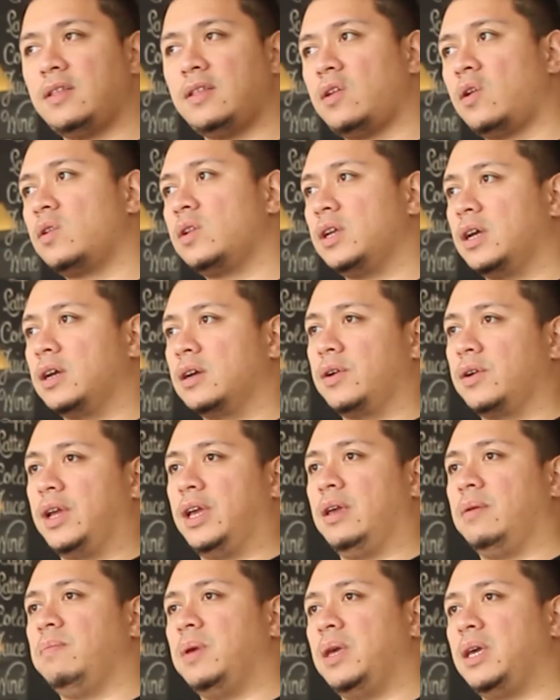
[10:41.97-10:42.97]
totally
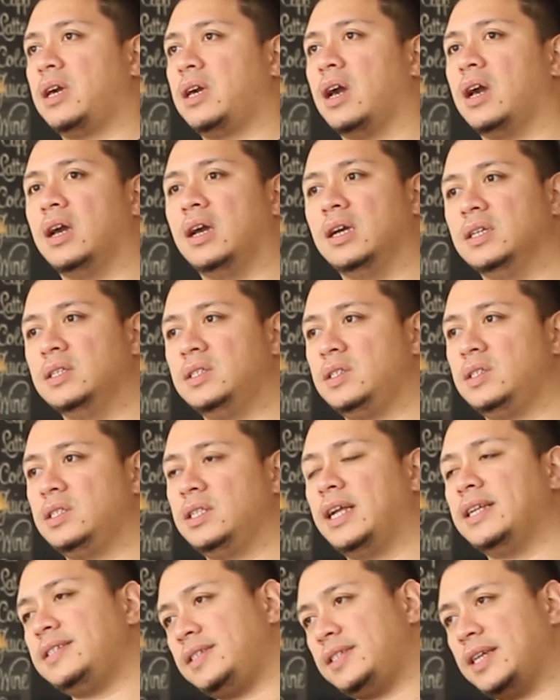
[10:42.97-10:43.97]
agree,
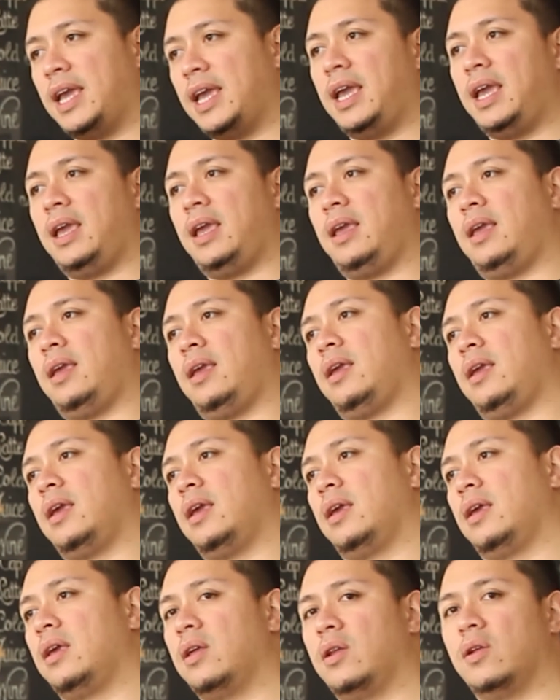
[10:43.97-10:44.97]
because let's say,
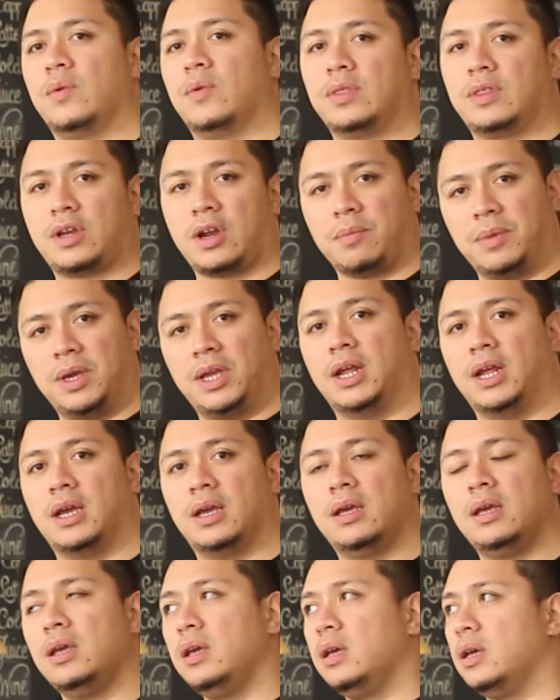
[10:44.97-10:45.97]
you know, with
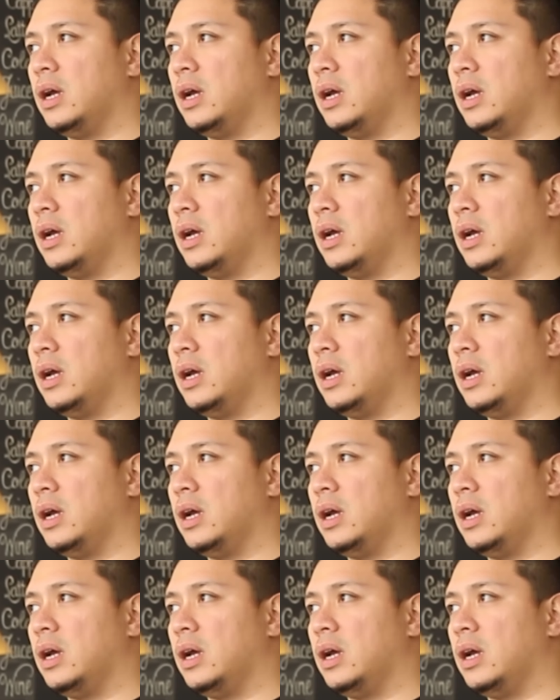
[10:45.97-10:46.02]
Carmina,